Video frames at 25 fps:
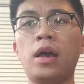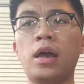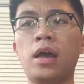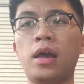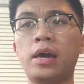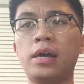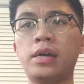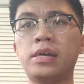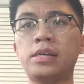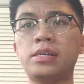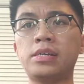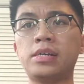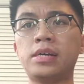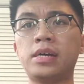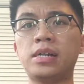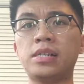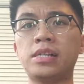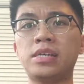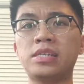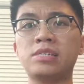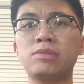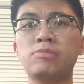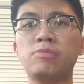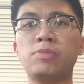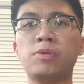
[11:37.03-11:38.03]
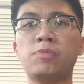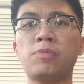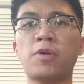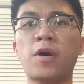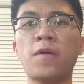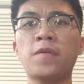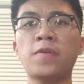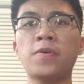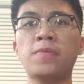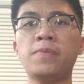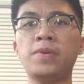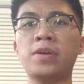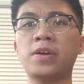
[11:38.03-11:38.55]
and this would
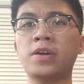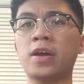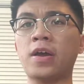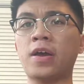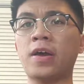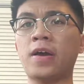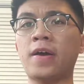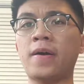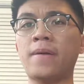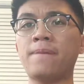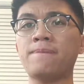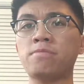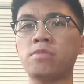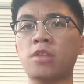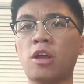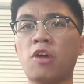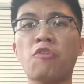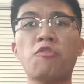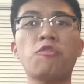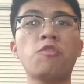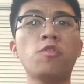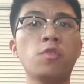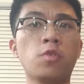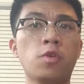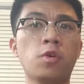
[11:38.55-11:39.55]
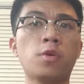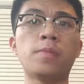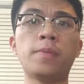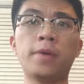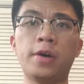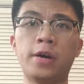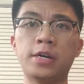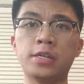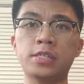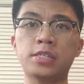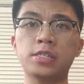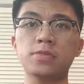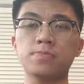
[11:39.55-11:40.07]
probably be like a floor
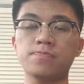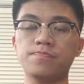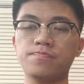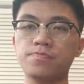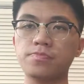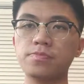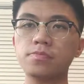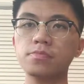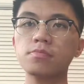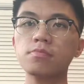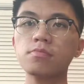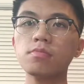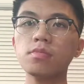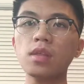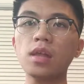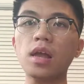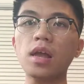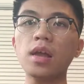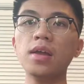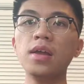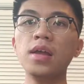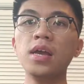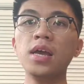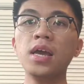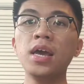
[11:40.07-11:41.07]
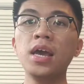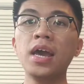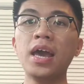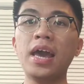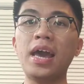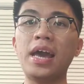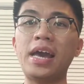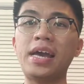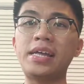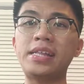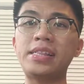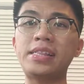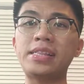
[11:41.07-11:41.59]
boss.
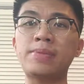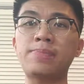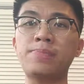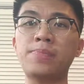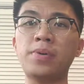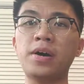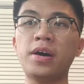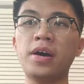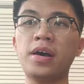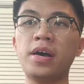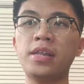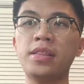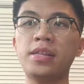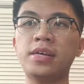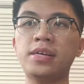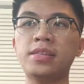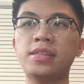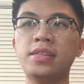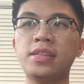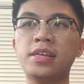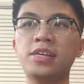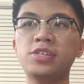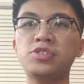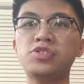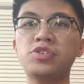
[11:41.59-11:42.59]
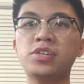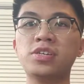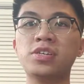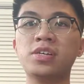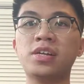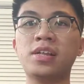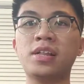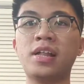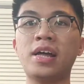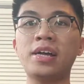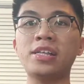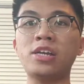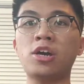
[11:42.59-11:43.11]
And the things you
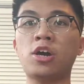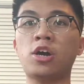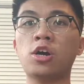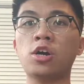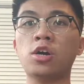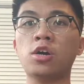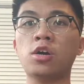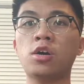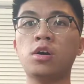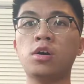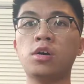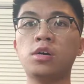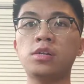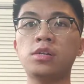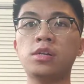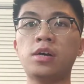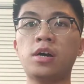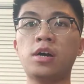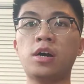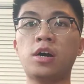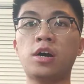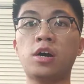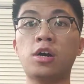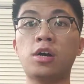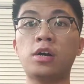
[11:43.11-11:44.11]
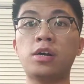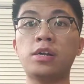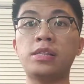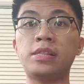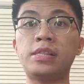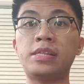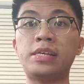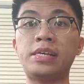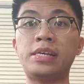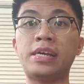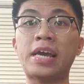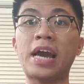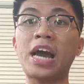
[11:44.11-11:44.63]
collect are
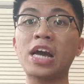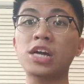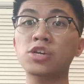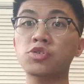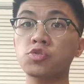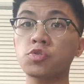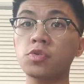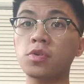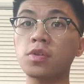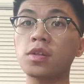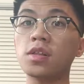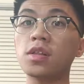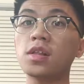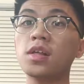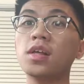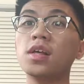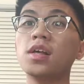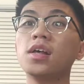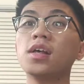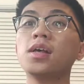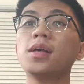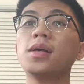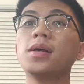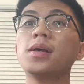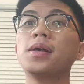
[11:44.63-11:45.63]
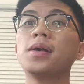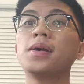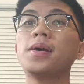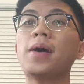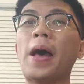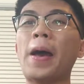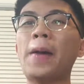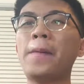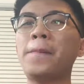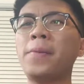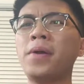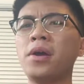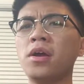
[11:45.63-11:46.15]
the actual.
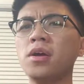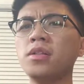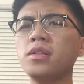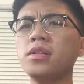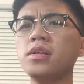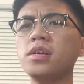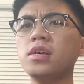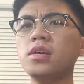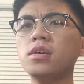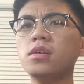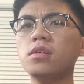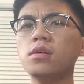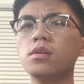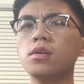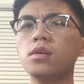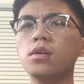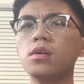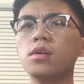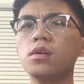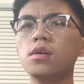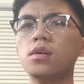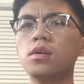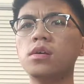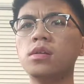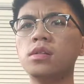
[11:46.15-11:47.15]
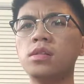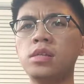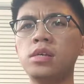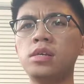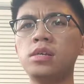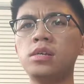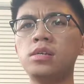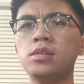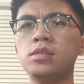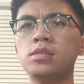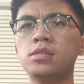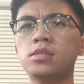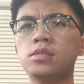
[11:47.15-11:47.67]
Apparently,
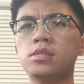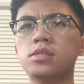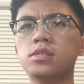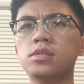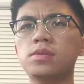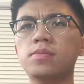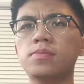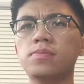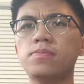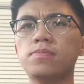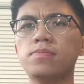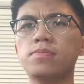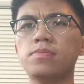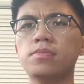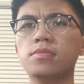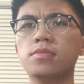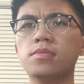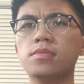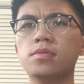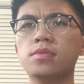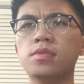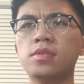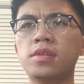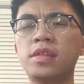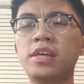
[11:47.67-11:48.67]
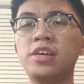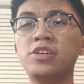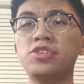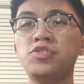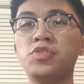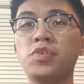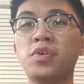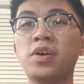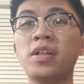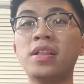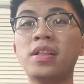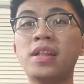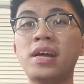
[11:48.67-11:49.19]
the things
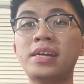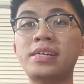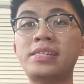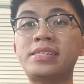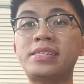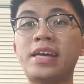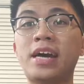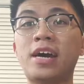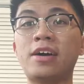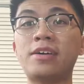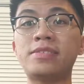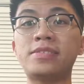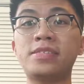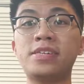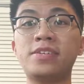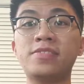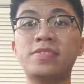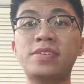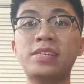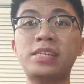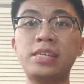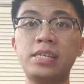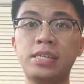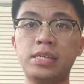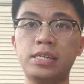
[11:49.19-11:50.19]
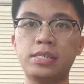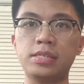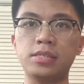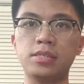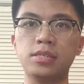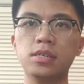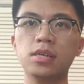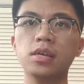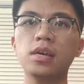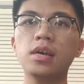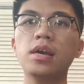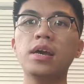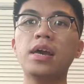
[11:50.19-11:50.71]
you collect now, instead of
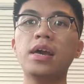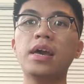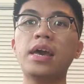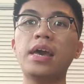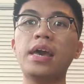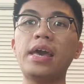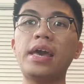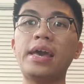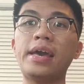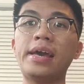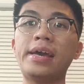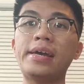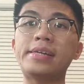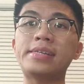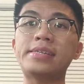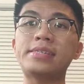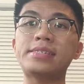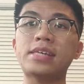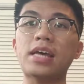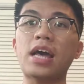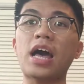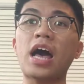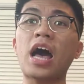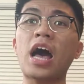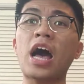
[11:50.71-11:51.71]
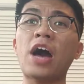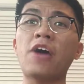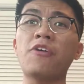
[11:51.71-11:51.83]
keys, it's